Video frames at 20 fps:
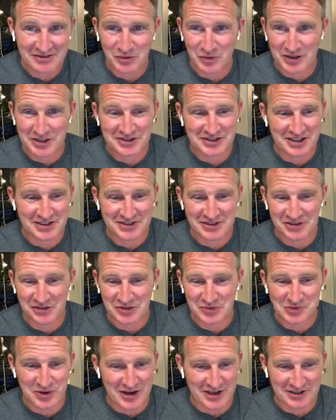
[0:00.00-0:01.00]
recessing
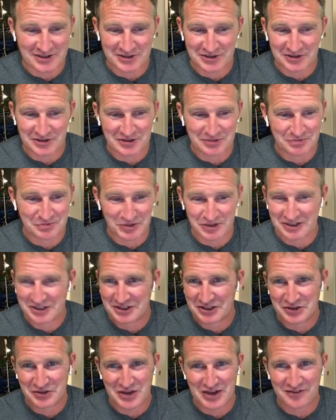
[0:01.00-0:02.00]
those washers,
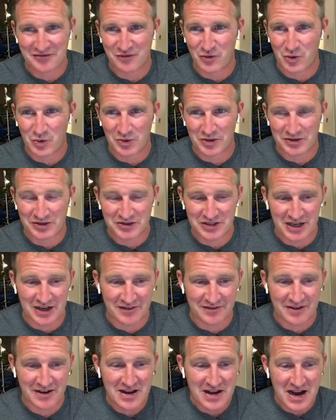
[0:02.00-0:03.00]
pretty straightforward
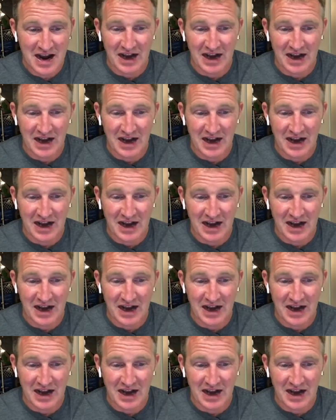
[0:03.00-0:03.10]
stuff.